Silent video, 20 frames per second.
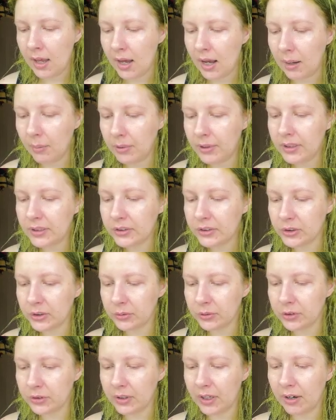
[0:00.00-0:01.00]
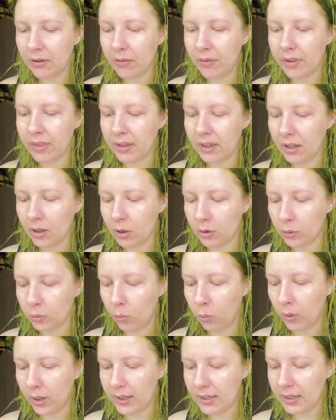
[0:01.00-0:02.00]
I'm gonna show you everything on
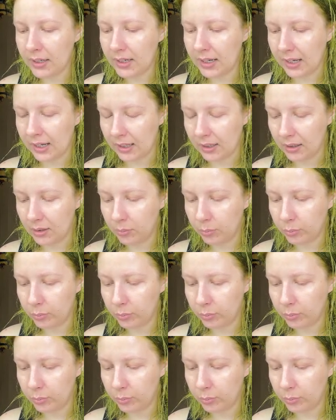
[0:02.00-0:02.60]
one nail,